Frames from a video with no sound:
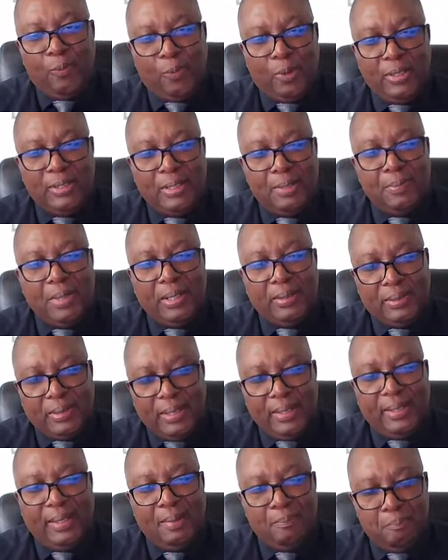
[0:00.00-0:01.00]
don't want him, I'll
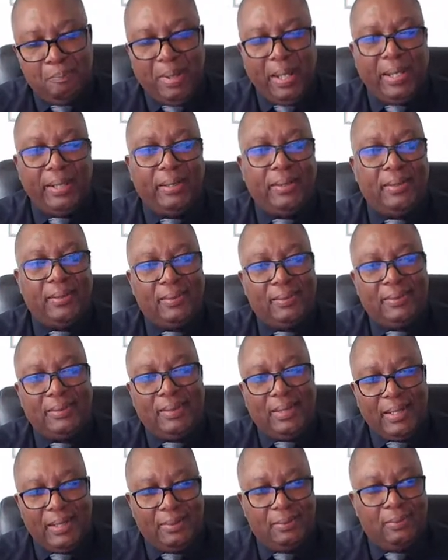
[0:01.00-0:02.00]
take him back.
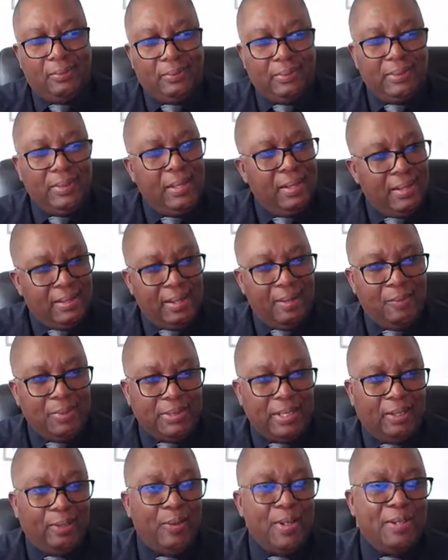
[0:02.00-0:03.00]
So I took that
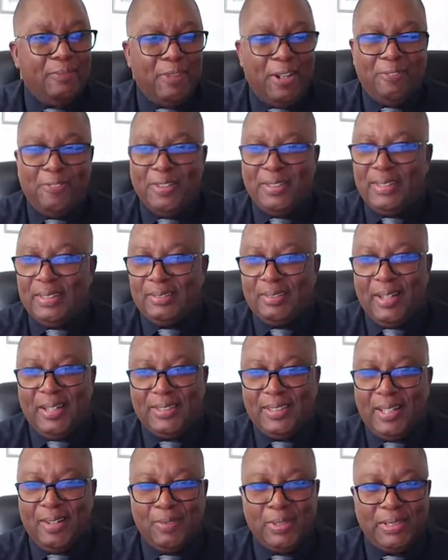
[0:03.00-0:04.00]
was a glowing reference as
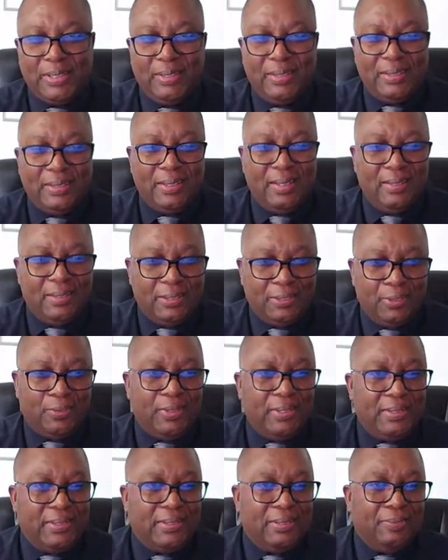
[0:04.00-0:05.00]
far as I was concerned,
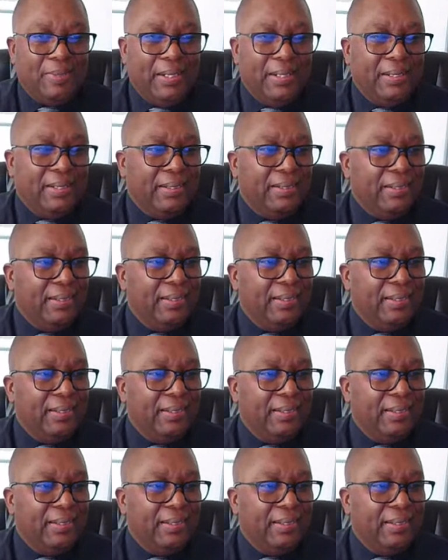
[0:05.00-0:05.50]
short and sweet.